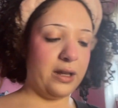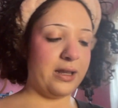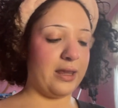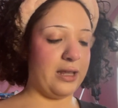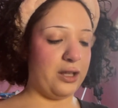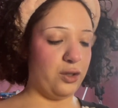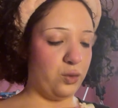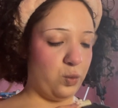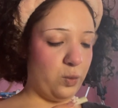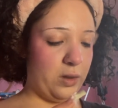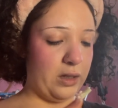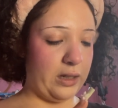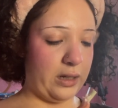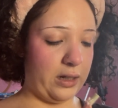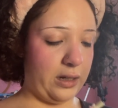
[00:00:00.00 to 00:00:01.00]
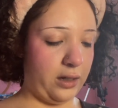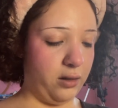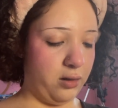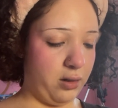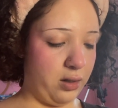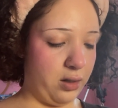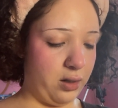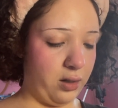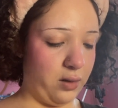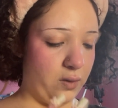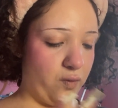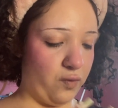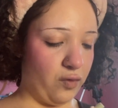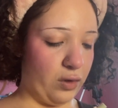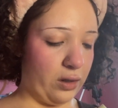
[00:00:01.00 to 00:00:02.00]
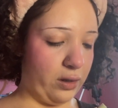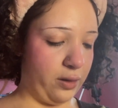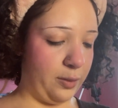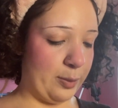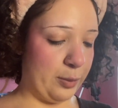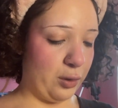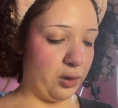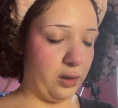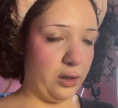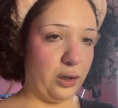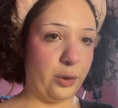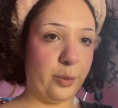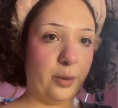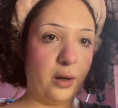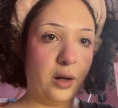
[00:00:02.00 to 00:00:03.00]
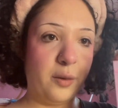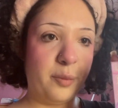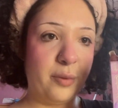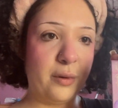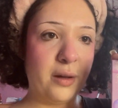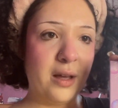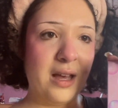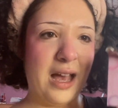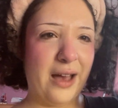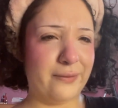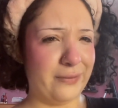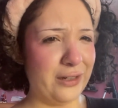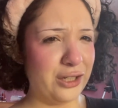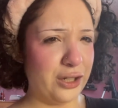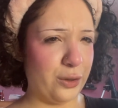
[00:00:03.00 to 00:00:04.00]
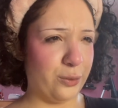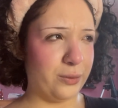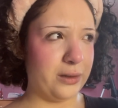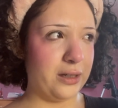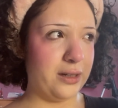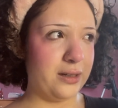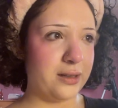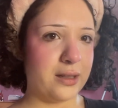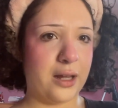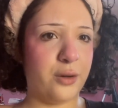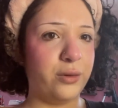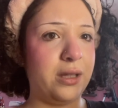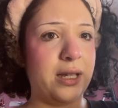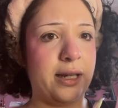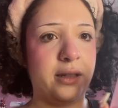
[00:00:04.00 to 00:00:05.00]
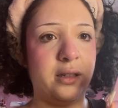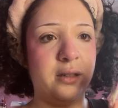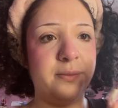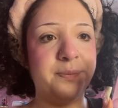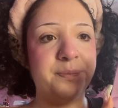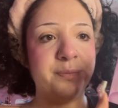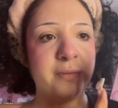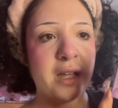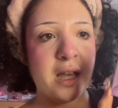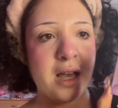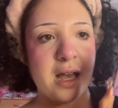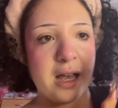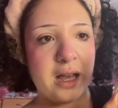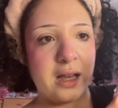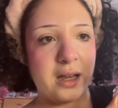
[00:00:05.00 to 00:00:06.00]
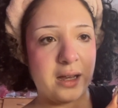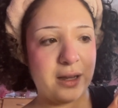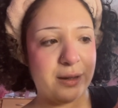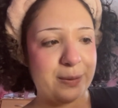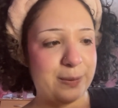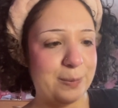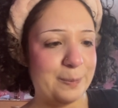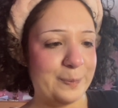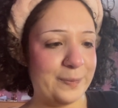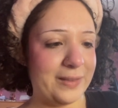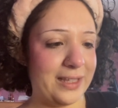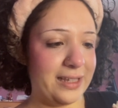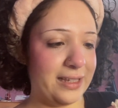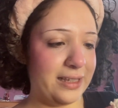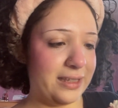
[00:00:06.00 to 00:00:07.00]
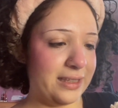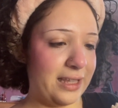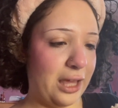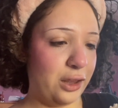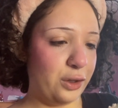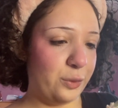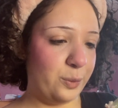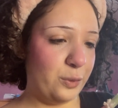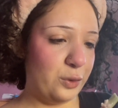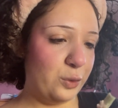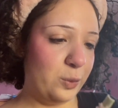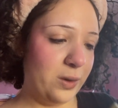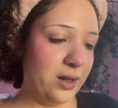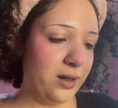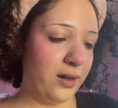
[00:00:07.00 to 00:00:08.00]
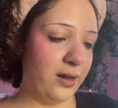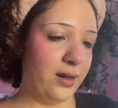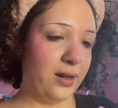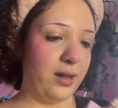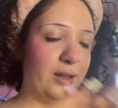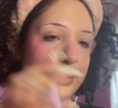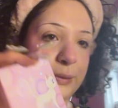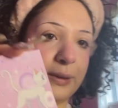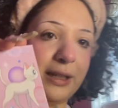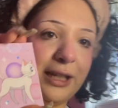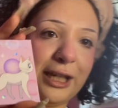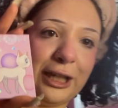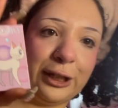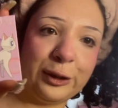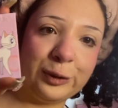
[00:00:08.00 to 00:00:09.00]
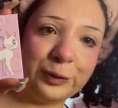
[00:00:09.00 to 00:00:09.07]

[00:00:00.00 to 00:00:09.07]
this one that I got from Colourpop. Have I shown this? I don't think I did. Um, this Sailor Moon one. It's really cute.